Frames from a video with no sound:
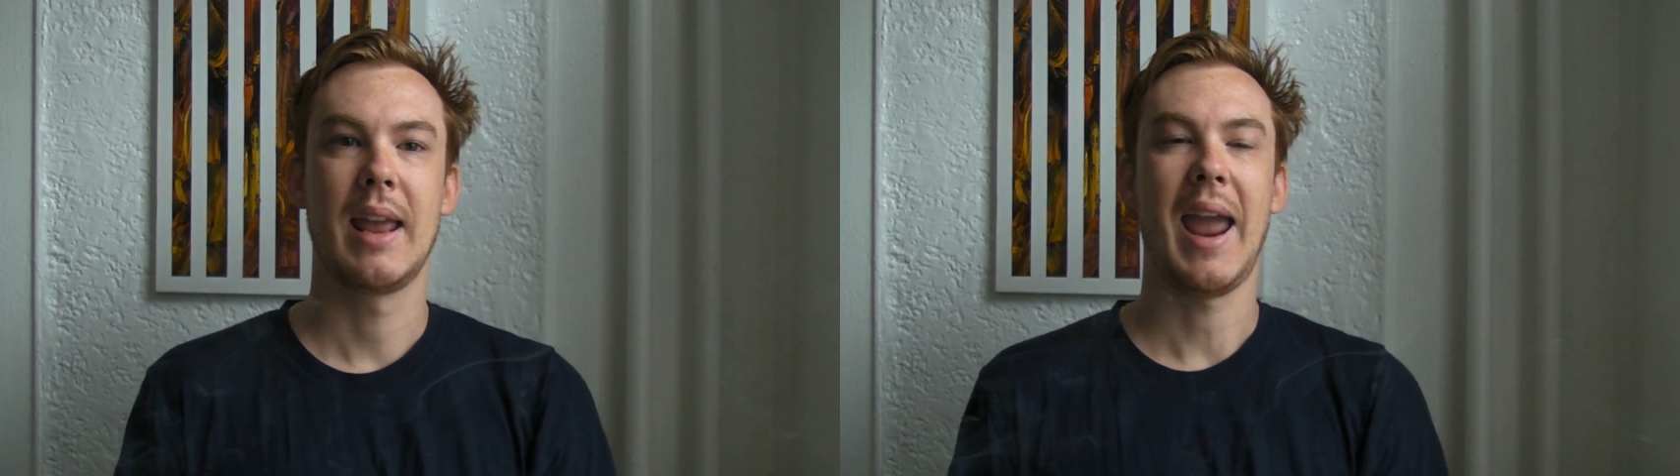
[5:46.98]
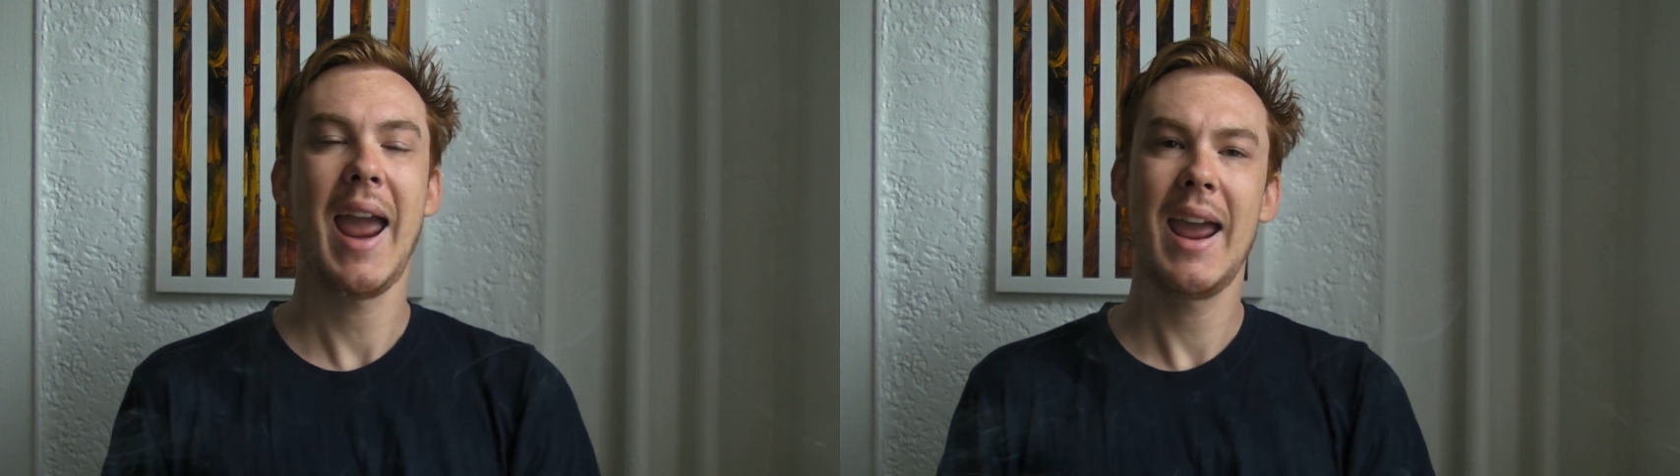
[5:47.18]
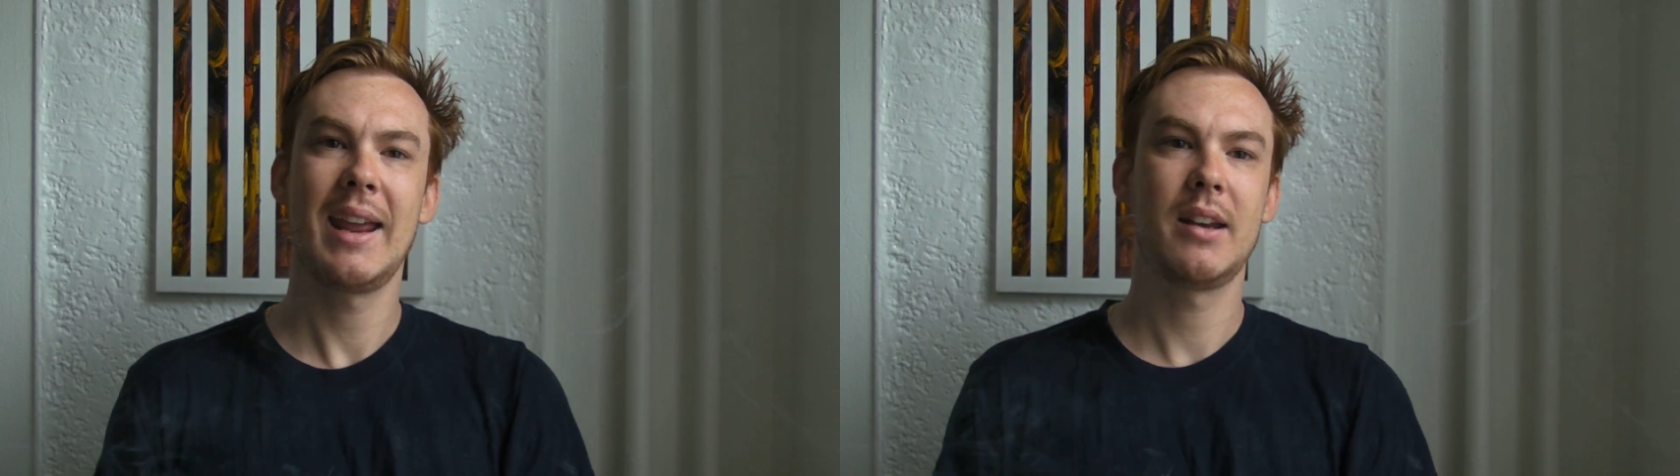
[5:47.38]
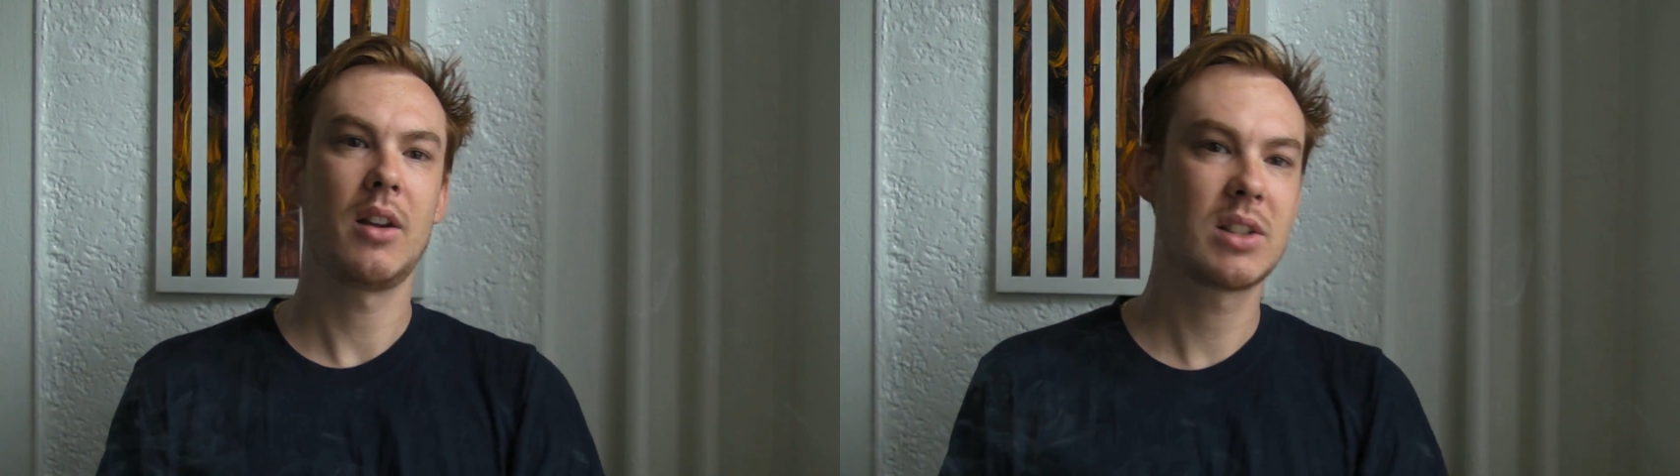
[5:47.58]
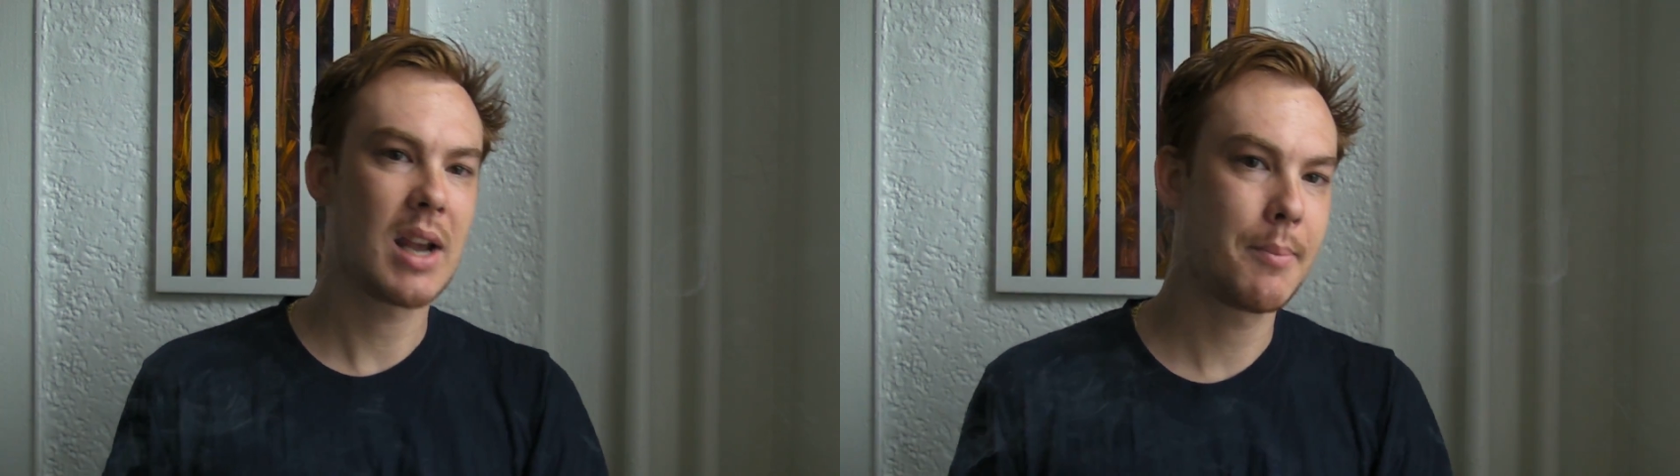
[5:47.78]
And
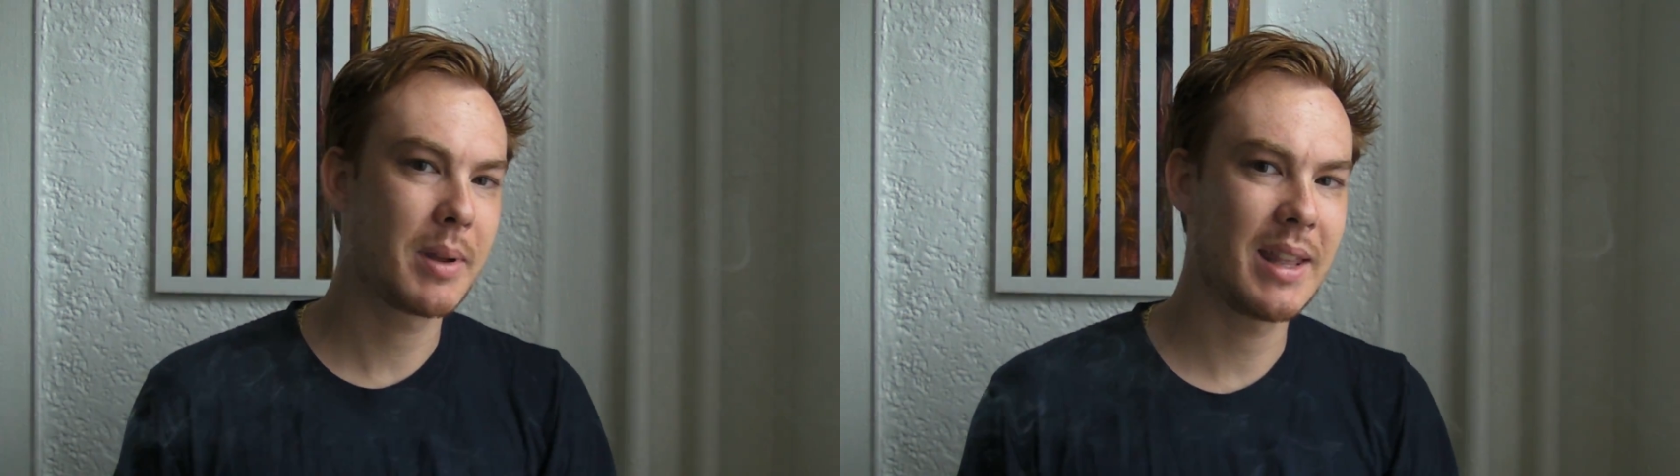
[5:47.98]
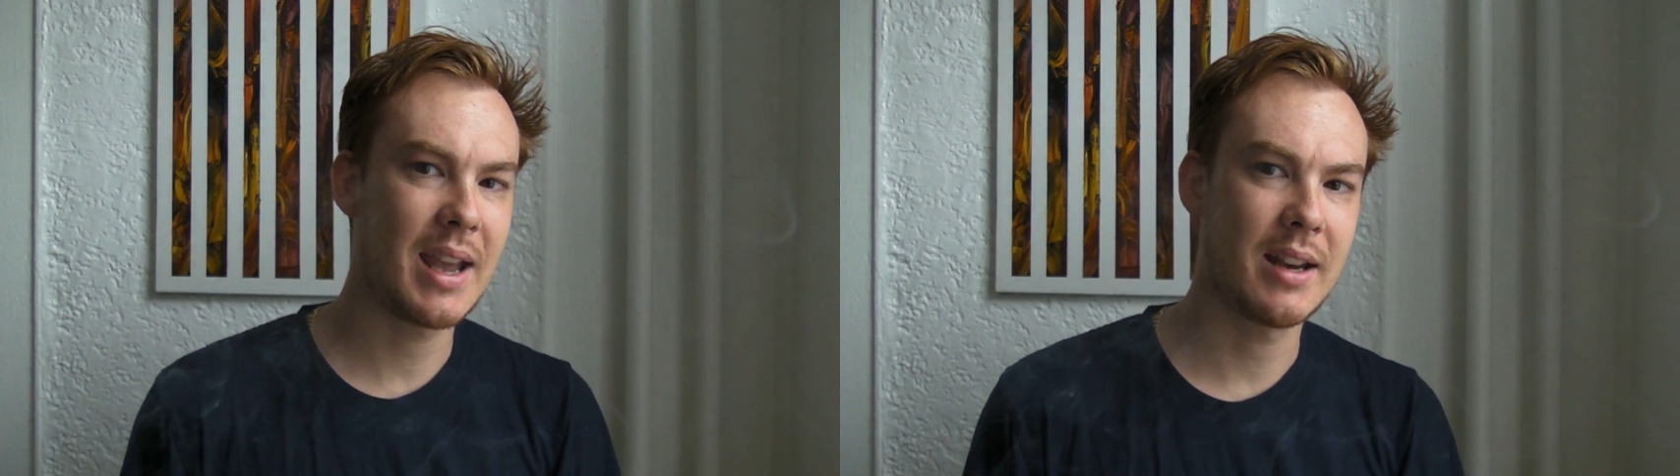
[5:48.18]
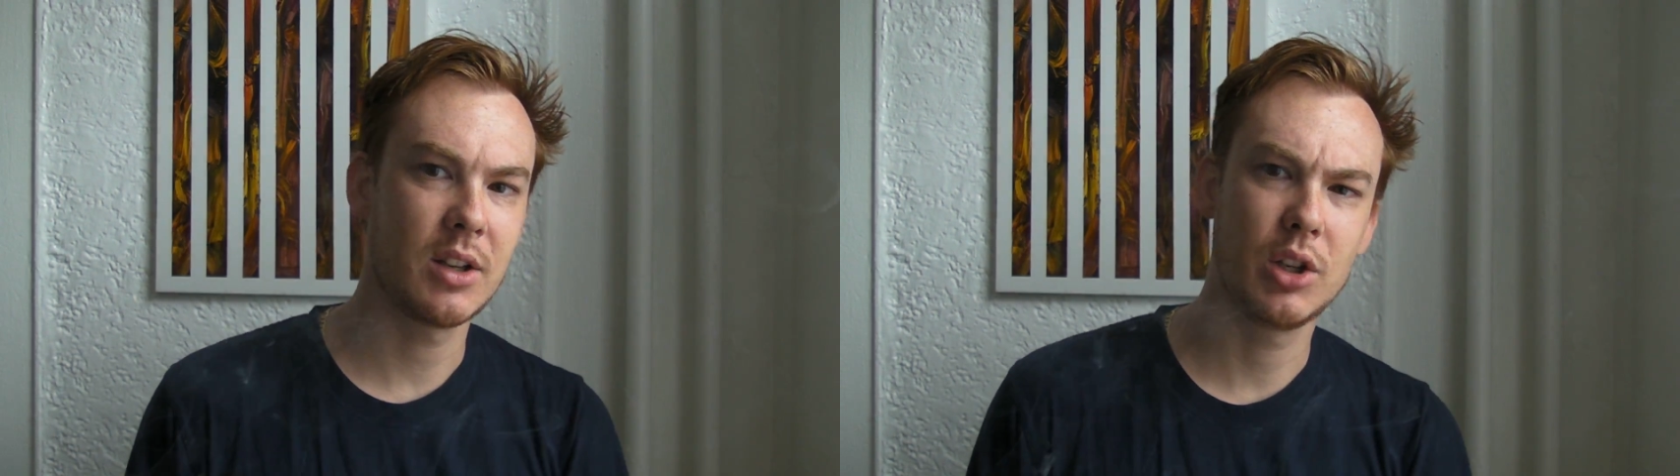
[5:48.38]
on top of that,